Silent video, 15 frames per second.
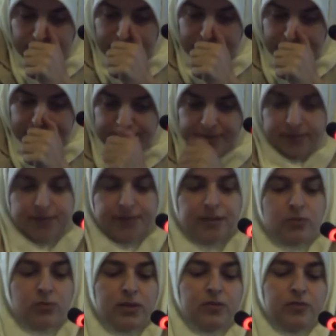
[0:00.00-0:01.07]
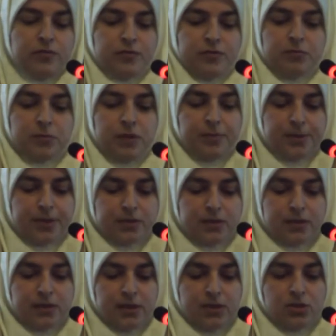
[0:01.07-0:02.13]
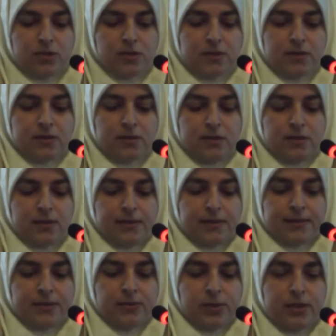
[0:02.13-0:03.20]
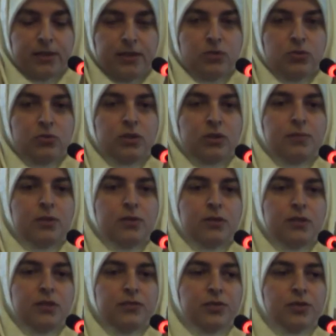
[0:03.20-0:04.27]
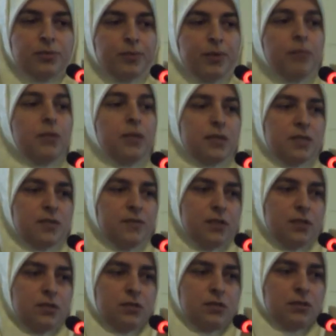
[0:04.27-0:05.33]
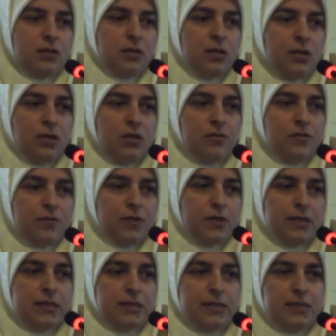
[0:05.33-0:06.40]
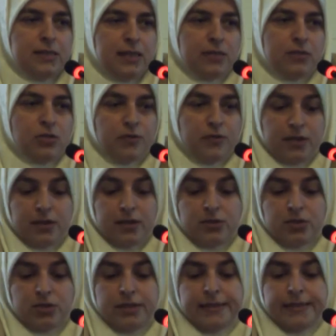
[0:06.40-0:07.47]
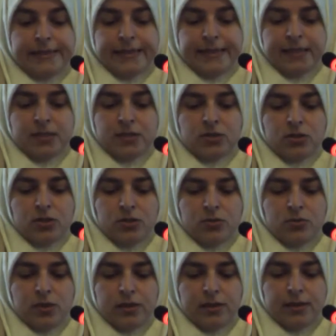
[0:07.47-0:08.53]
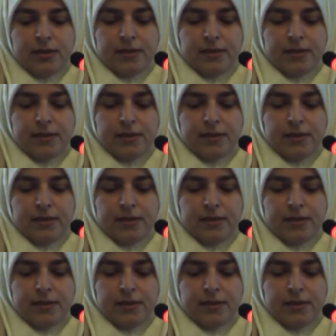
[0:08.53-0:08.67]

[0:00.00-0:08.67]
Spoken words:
in one of my presentations when I talked about the different public spheres of the city and of the country. So